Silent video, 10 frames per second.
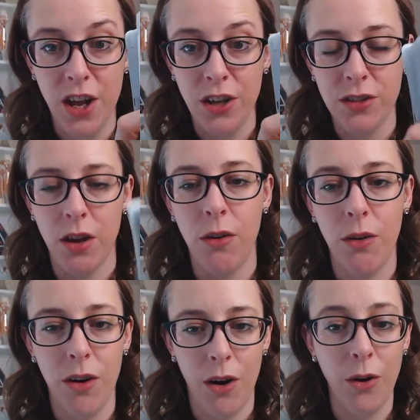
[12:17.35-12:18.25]
So,
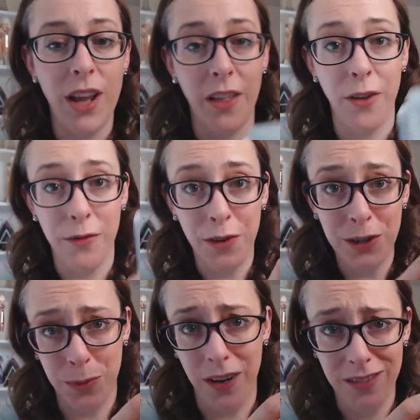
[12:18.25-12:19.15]
oh yeah, the first
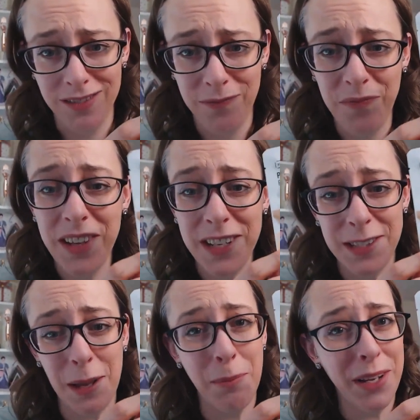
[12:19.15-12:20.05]
one is
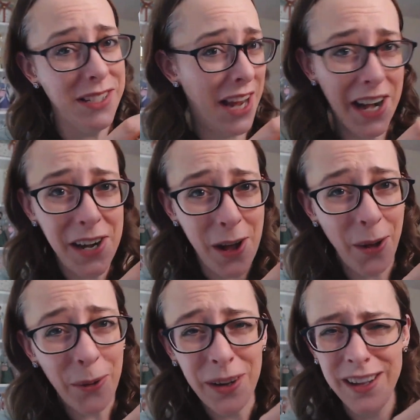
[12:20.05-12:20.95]

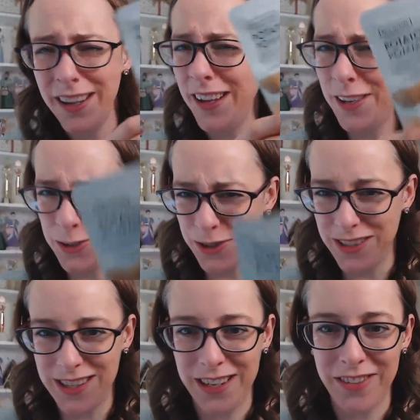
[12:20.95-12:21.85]
potato
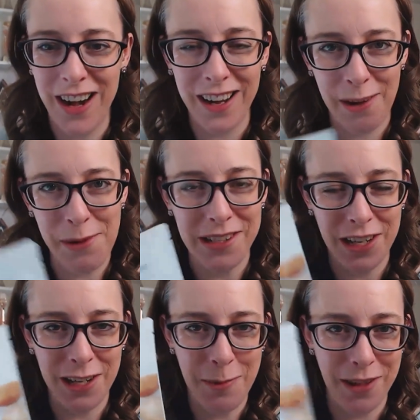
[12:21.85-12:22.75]
interesting, right? I'm gonna tell
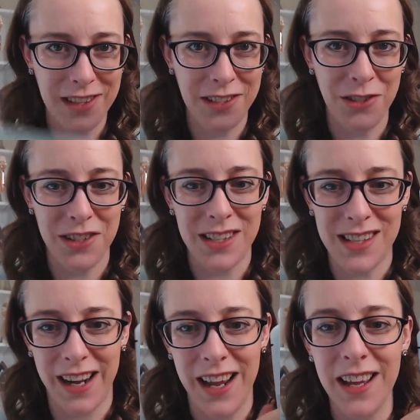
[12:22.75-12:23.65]
you about these in just a
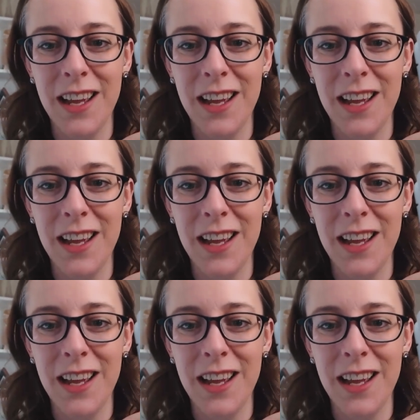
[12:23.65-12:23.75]
second.